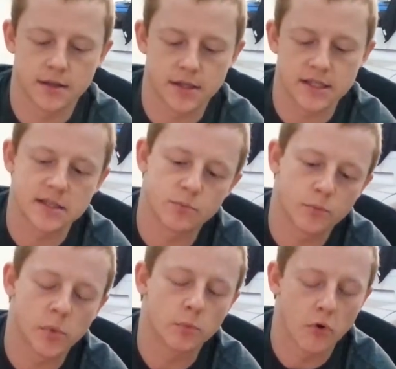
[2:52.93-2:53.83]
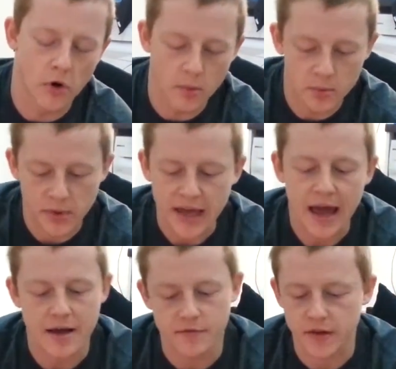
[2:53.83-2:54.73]
This will probably
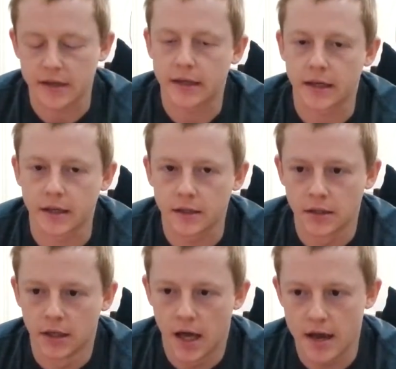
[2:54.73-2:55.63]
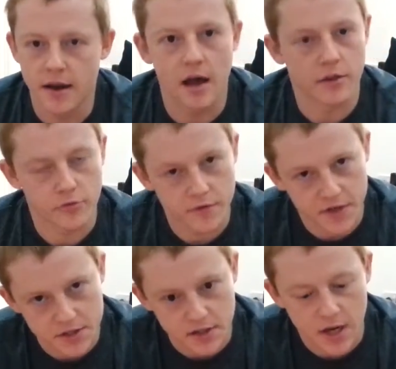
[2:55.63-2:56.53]
have another
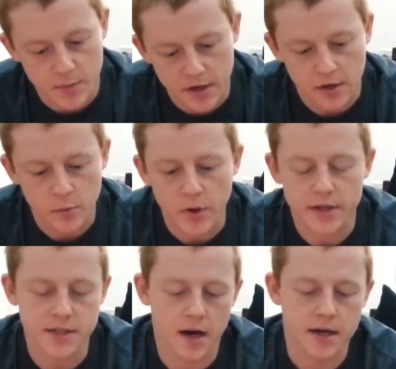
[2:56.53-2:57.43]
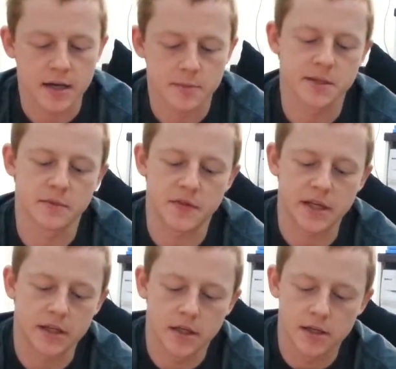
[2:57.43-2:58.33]
revision coming on where I tidy up some of
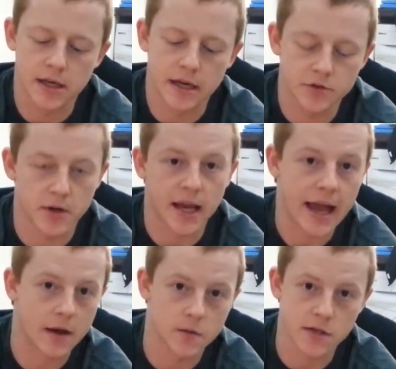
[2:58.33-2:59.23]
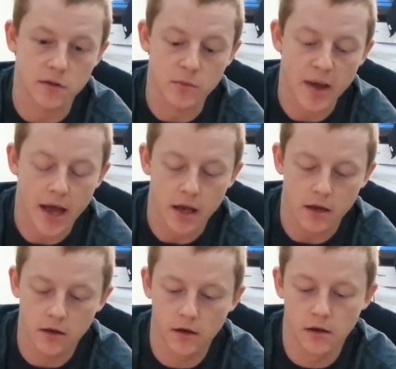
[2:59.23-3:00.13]
the electronic housing on the back.
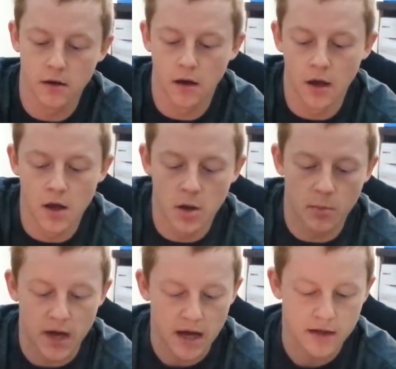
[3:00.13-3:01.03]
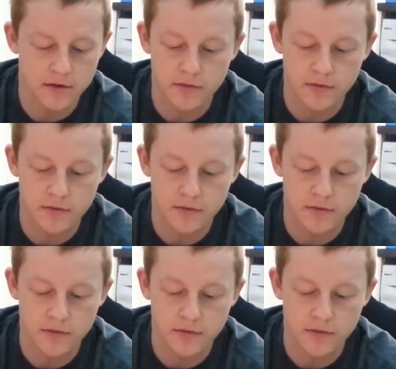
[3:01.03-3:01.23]
But other